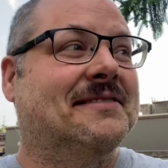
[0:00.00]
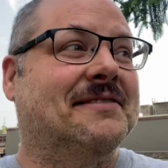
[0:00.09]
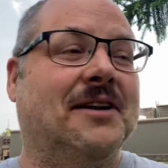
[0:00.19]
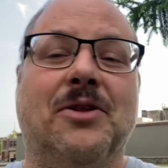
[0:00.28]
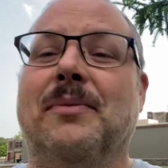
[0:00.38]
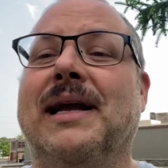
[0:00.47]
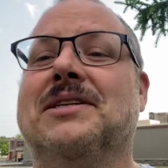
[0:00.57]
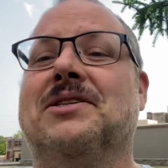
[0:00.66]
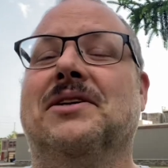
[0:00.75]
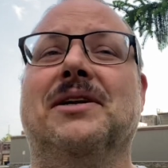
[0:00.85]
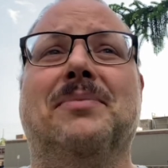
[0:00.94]
Another man
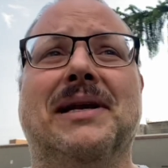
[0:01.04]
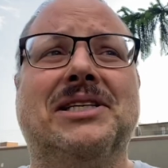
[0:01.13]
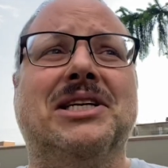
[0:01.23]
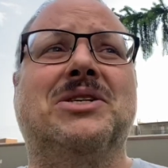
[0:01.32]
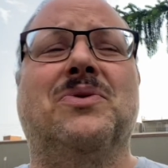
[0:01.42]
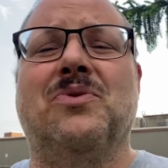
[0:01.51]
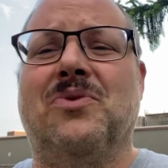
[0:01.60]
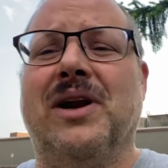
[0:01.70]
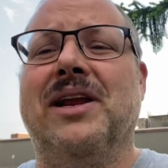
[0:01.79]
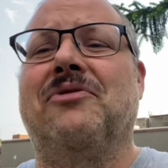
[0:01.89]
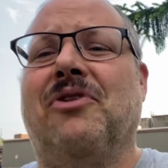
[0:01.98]
stood up and just
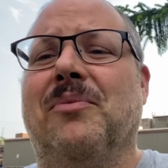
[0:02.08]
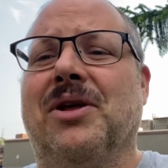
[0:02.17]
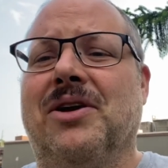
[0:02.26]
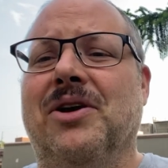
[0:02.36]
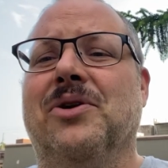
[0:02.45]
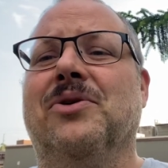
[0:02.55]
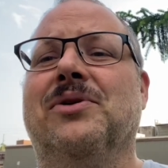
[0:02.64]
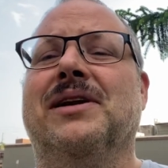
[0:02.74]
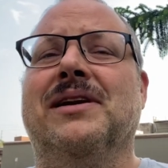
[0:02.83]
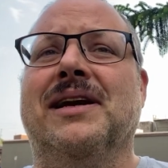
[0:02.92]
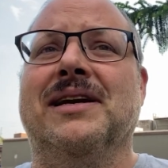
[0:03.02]
read from the code
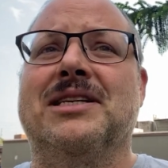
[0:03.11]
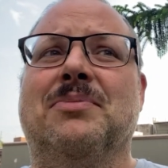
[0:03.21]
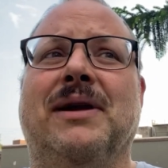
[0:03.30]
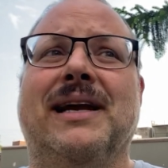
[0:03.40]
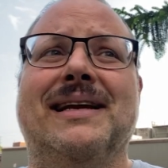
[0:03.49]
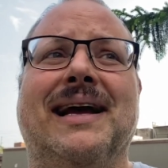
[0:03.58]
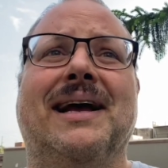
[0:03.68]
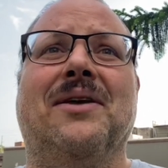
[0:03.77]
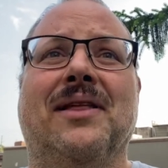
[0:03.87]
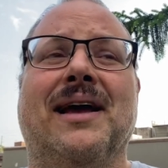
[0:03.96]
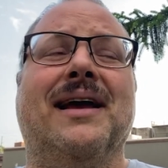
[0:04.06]
and explained
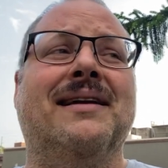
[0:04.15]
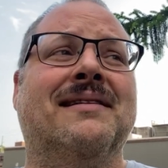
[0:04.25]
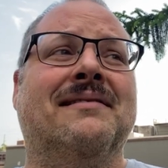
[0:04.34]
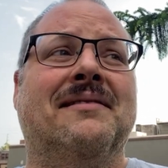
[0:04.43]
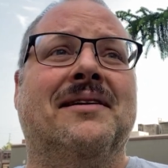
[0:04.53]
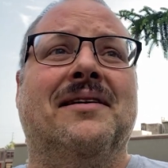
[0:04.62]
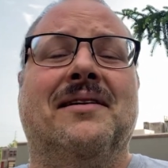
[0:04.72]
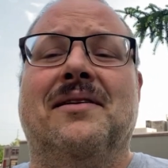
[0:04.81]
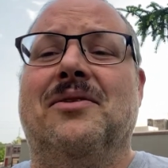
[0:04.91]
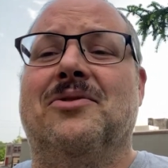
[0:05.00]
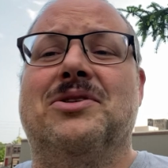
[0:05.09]
how that
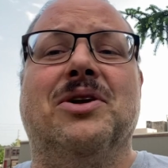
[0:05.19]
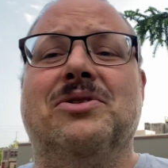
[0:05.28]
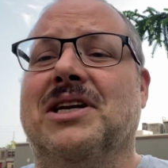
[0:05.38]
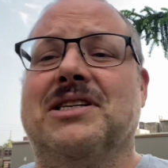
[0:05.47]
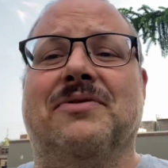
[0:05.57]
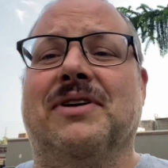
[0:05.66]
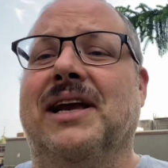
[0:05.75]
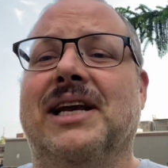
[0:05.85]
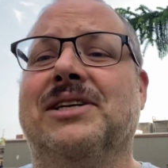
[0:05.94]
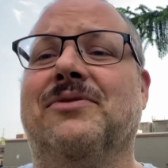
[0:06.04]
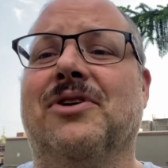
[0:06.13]
there's no
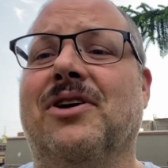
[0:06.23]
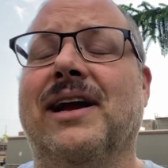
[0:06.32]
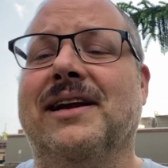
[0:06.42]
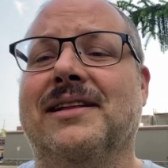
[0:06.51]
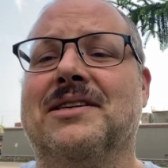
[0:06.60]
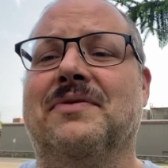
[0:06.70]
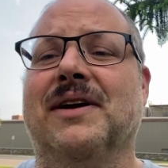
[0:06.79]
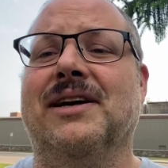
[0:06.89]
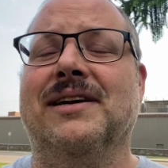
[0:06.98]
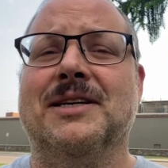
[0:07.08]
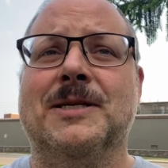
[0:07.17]
justification for granting this
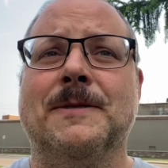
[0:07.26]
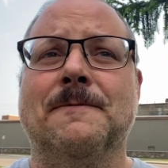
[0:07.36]
variance.